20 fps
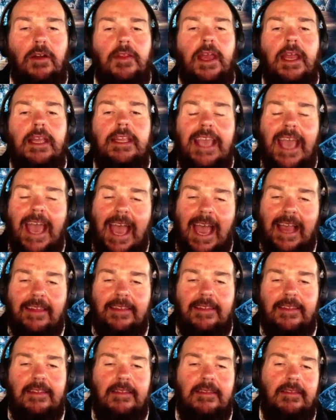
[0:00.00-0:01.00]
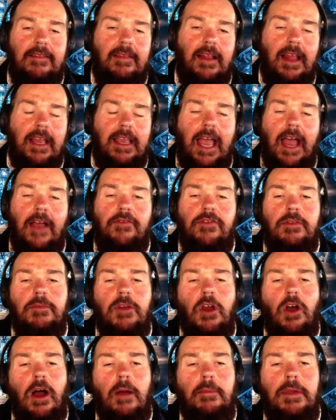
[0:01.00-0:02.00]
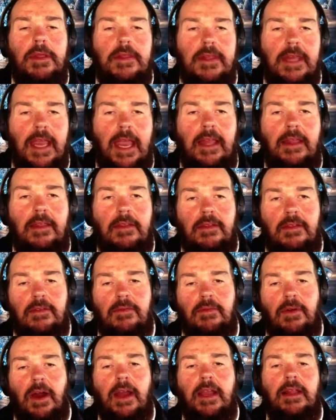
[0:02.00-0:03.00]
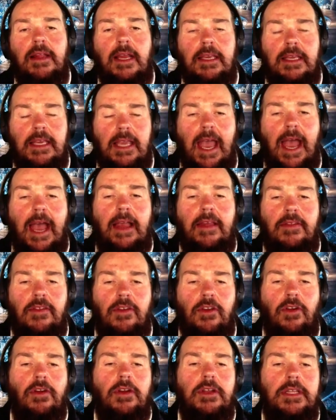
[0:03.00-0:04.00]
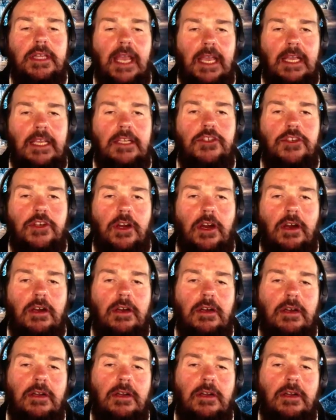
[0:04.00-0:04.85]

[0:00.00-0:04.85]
Then yes, like have some common sense, right? Like, yes, you're in danger.